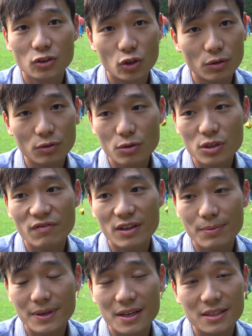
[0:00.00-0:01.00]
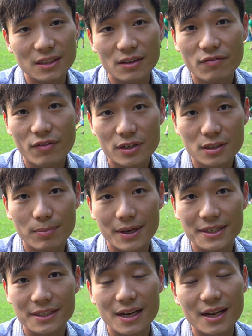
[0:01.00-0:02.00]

don't use VPNs in the first place.